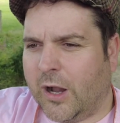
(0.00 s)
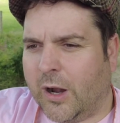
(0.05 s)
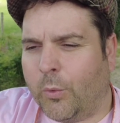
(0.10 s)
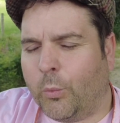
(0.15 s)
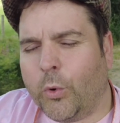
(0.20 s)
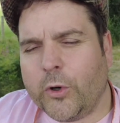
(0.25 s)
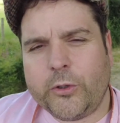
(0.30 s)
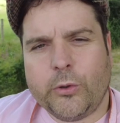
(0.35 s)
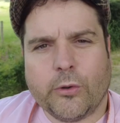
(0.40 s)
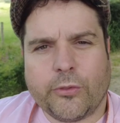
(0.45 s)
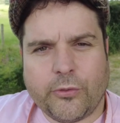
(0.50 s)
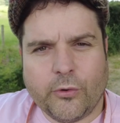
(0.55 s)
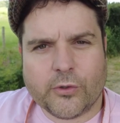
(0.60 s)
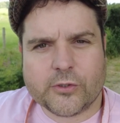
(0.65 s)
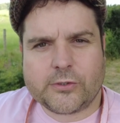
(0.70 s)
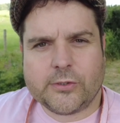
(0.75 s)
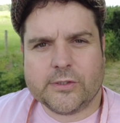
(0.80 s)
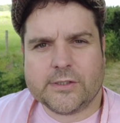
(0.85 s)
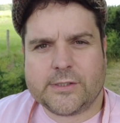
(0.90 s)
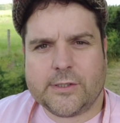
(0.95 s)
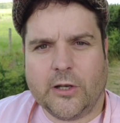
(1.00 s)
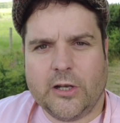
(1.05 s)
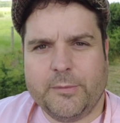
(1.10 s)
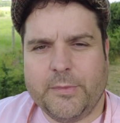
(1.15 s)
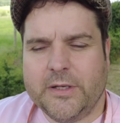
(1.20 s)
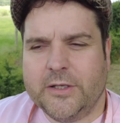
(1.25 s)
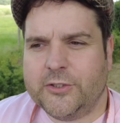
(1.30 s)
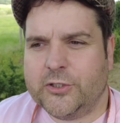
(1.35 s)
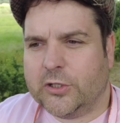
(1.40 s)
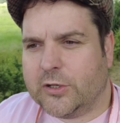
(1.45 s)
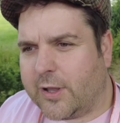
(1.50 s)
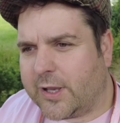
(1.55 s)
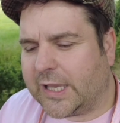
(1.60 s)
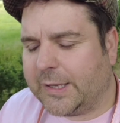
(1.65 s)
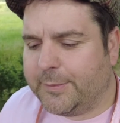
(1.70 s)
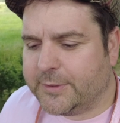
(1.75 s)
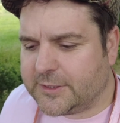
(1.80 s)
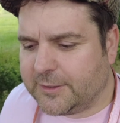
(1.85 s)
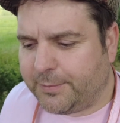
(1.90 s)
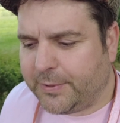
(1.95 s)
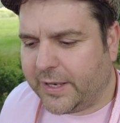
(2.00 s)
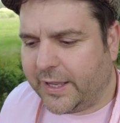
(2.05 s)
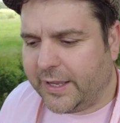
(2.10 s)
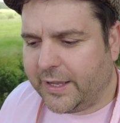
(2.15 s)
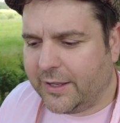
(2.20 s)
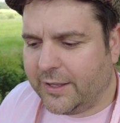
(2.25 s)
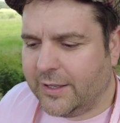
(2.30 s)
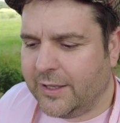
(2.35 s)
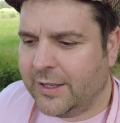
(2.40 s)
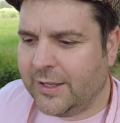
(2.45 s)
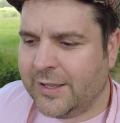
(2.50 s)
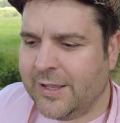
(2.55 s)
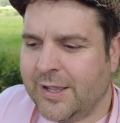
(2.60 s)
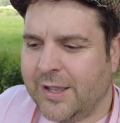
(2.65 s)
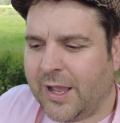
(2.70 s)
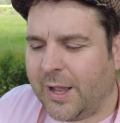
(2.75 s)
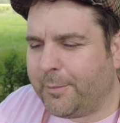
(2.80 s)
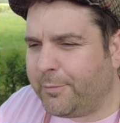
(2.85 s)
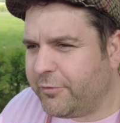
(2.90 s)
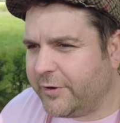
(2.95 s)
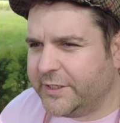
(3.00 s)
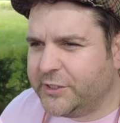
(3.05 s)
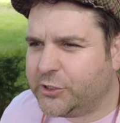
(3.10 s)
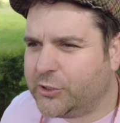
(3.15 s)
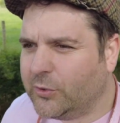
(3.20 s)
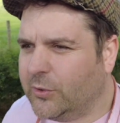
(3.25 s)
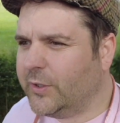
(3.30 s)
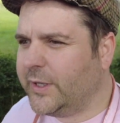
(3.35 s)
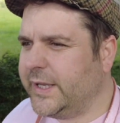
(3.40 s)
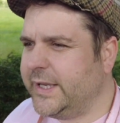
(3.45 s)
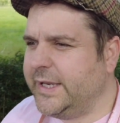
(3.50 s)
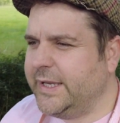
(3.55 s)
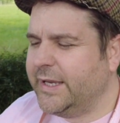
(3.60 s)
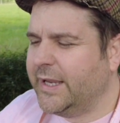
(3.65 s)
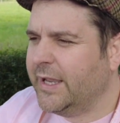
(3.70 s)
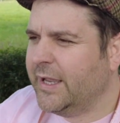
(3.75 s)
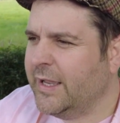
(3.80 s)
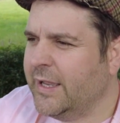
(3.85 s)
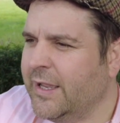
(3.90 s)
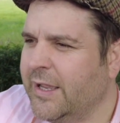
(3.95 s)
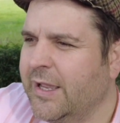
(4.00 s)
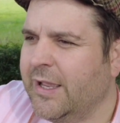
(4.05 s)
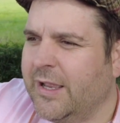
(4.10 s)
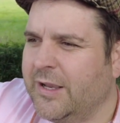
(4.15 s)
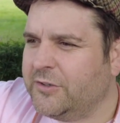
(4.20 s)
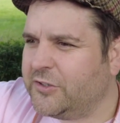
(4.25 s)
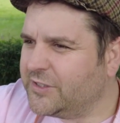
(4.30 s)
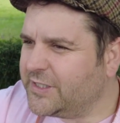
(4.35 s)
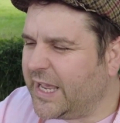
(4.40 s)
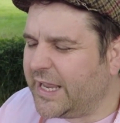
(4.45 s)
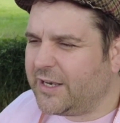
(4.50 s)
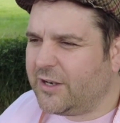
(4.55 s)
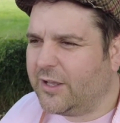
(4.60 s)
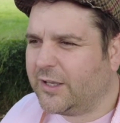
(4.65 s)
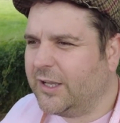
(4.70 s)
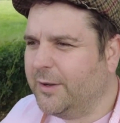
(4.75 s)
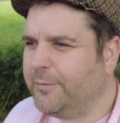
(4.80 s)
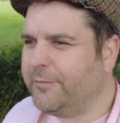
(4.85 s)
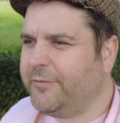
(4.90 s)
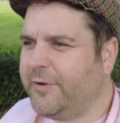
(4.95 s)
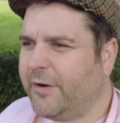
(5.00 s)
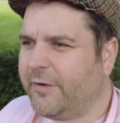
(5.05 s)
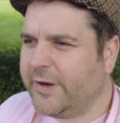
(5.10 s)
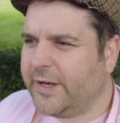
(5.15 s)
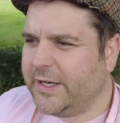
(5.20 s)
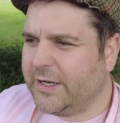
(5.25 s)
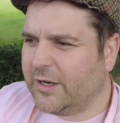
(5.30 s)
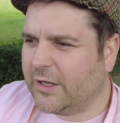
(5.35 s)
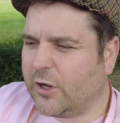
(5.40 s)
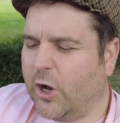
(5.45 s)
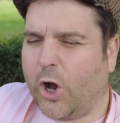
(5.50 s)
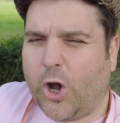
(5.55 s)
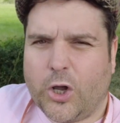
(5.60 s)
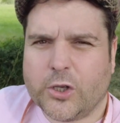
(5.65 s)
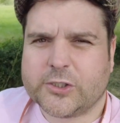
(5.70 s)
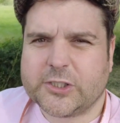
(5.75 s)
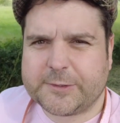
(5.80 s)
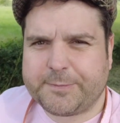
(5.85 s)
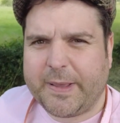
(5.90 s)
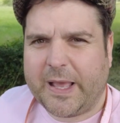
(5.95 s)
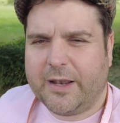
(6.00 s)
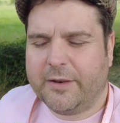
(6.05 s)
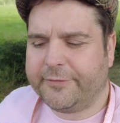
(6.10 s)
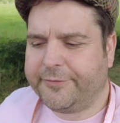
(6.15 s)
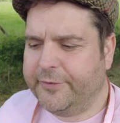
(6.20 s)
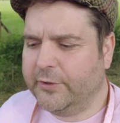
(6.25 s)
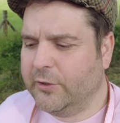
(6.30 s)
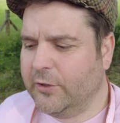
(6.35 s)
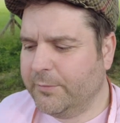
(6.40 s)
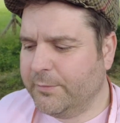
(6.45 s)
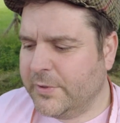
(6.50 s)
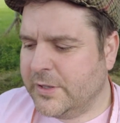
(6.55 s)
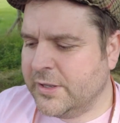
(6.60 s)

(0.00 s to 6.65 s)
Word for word: What are your thoughts on Solomon? Do you like him as a player? I'm pretty sure he just had like a very like a hot spell at Fulham